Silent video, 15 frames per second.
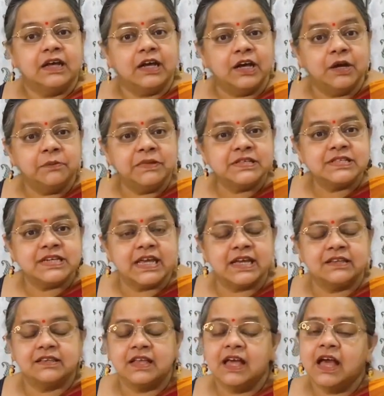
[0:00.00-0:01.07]
Her
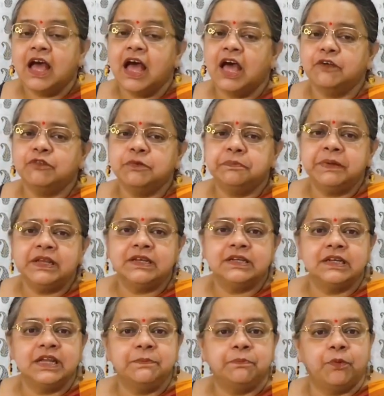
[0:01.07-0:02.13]
mistakes are
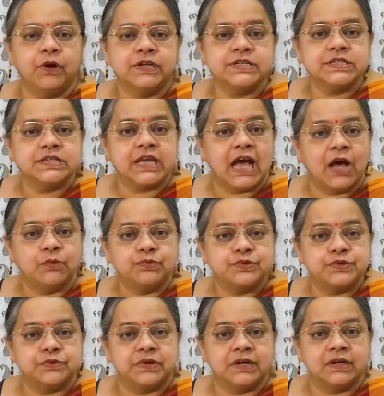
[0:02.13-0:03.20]
repeatedly pointed out
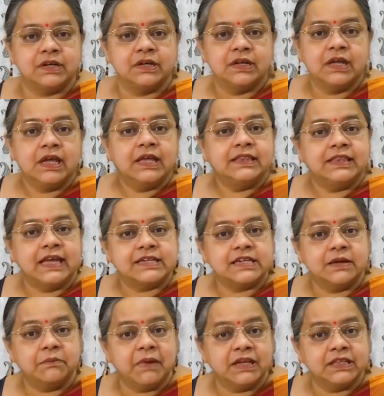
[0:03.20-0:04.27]
to her that
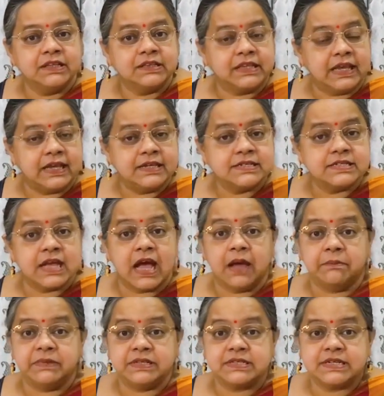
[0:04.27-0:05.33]
her mother thinks are
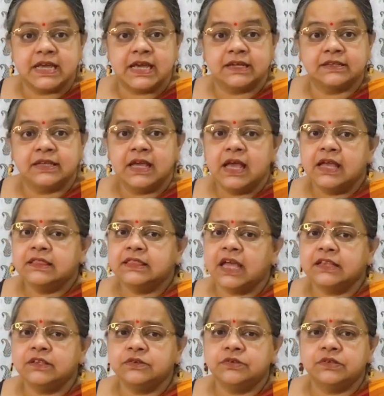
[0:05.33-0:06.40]
mistakes
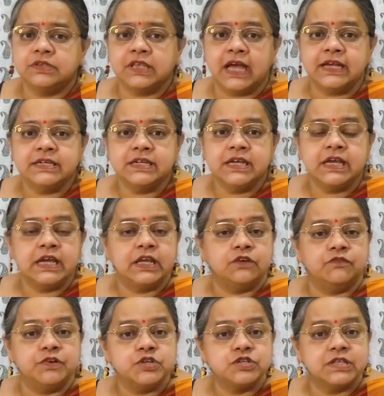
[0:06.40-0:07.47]
that the society in
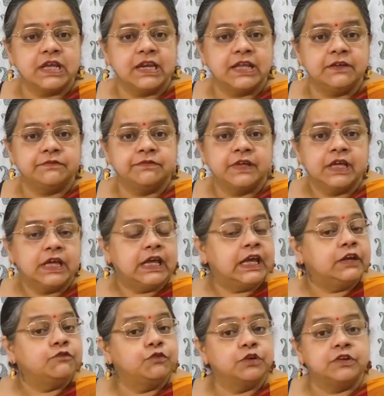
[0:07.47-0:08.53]
which they live
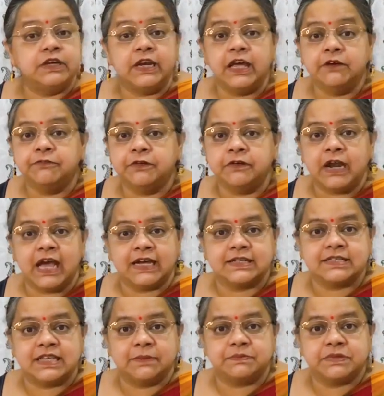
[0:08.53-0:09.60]
in would never
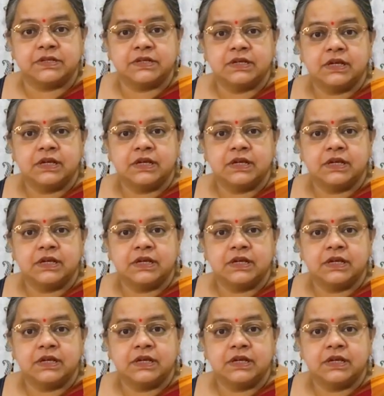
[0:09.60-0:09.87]
accept.